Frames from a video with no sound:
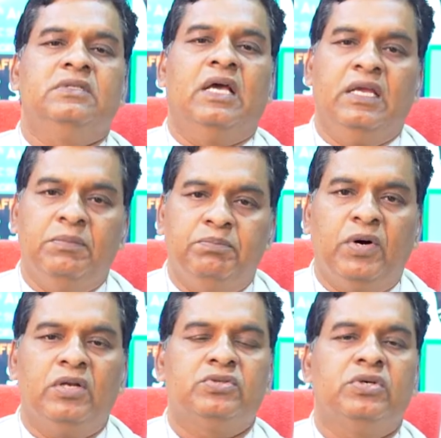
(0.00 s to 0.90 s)
the hip
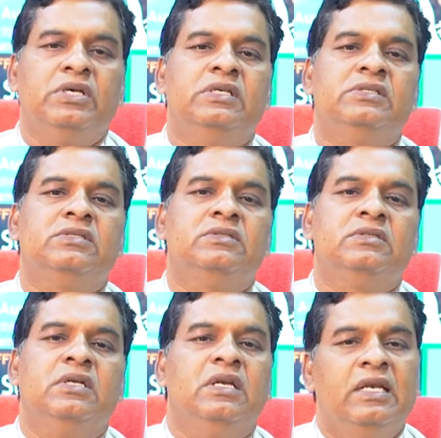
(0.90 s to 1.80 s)
also is
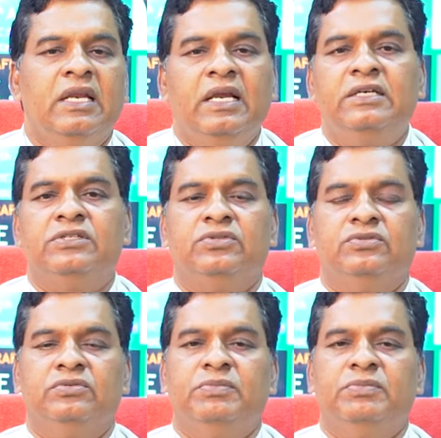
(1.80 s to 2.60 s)
leads to,